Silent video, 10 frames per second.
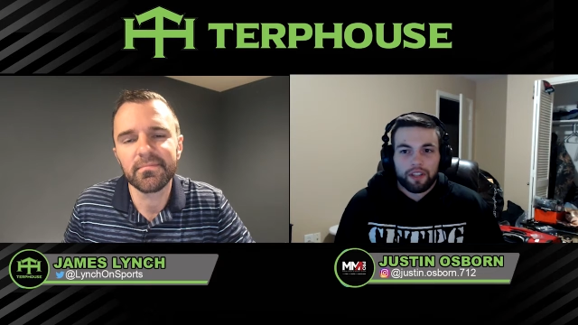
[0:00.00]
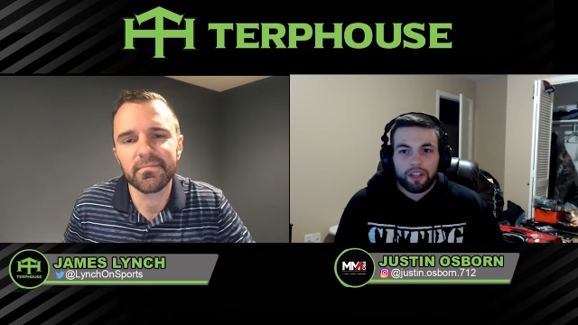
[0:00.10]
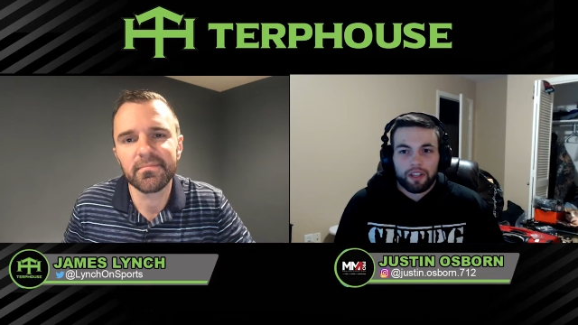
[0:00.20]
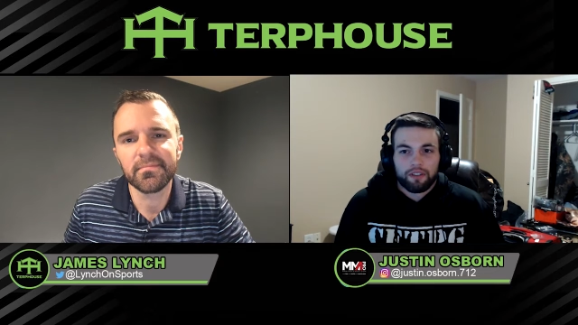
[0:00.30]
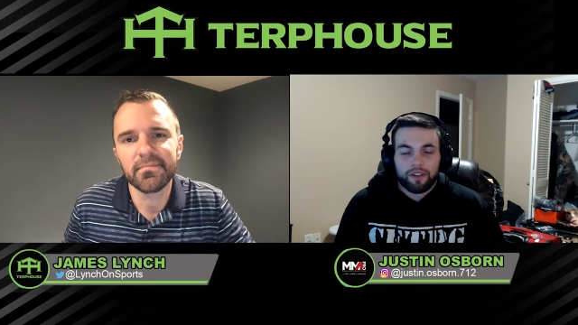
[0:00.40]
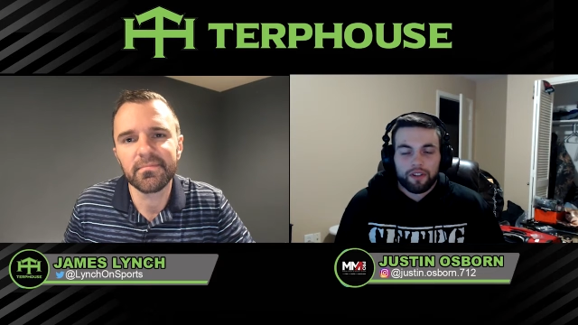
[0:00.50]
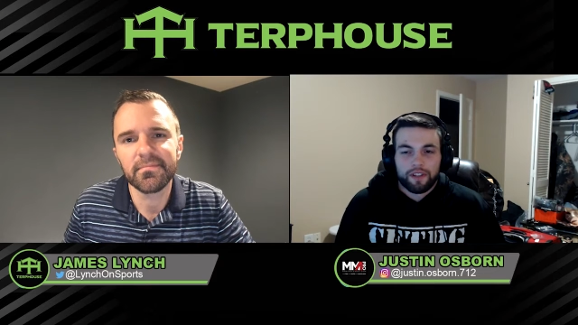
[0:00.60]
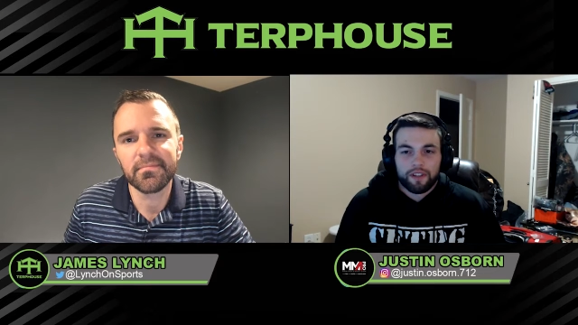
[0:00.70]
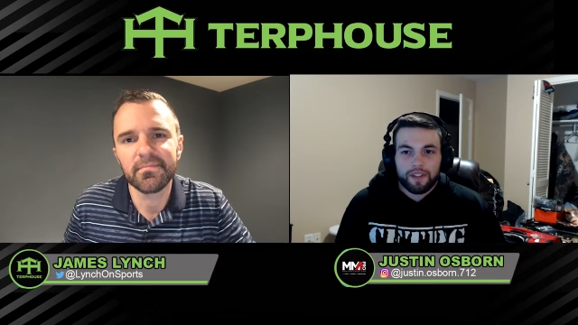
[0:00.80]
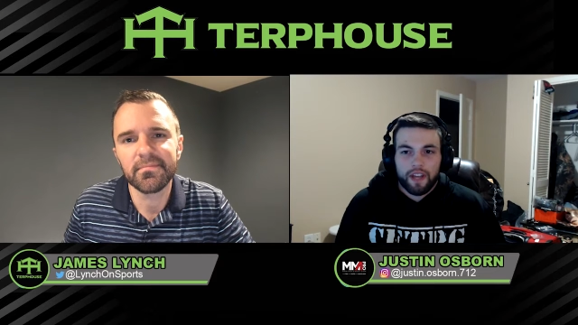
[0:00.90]
Speaker 1: at the
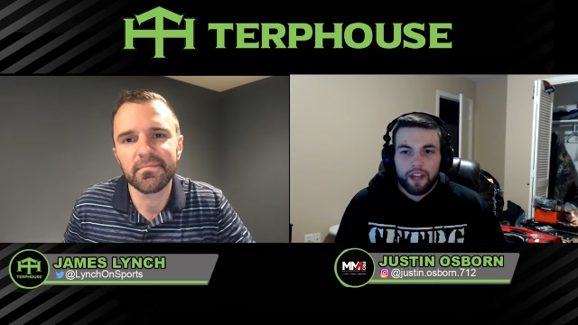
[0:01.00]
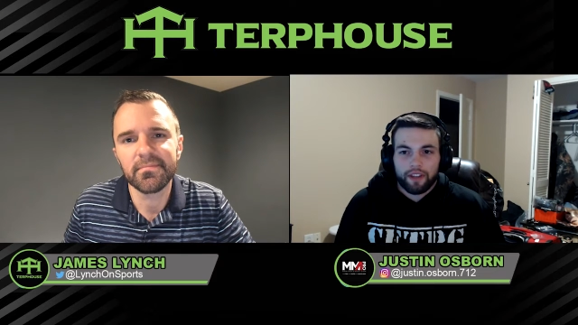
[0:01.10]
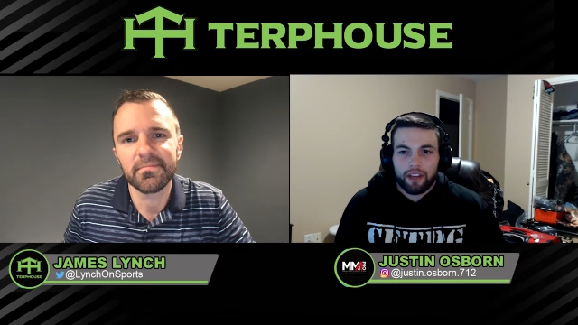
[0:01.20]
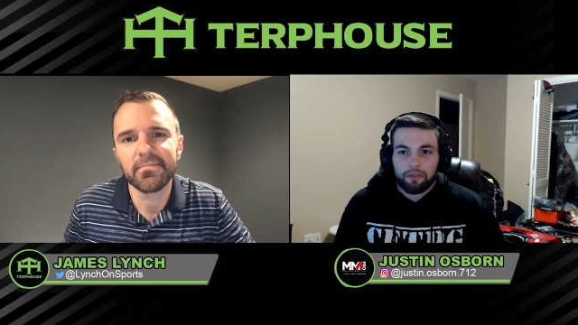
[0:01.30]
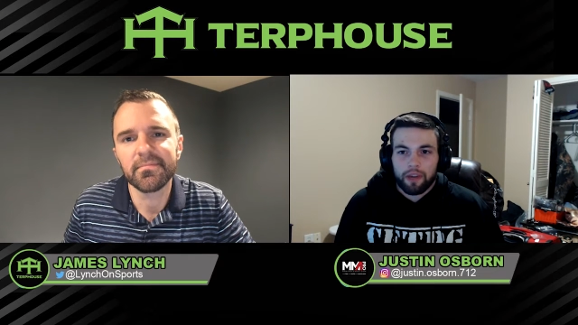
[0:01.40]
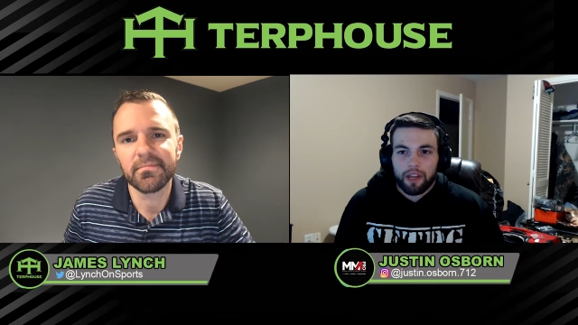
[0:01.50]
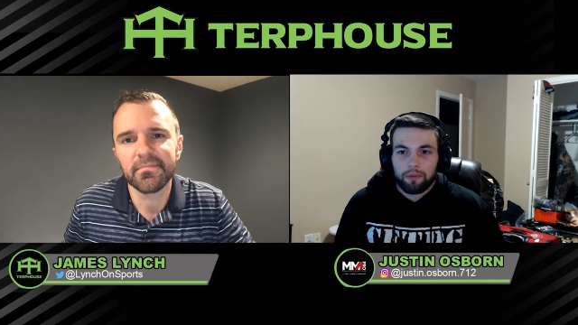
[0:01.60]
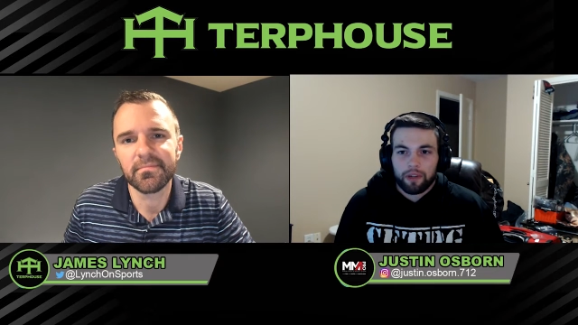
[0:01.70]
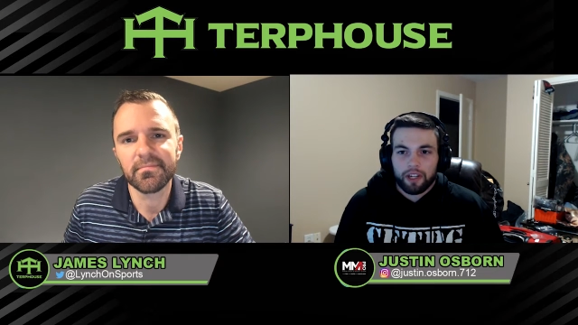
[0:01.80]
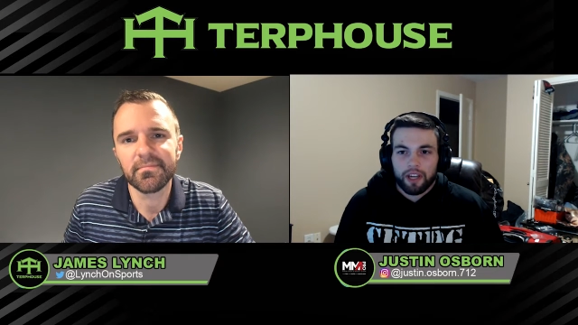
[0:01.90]
University of South Alabama,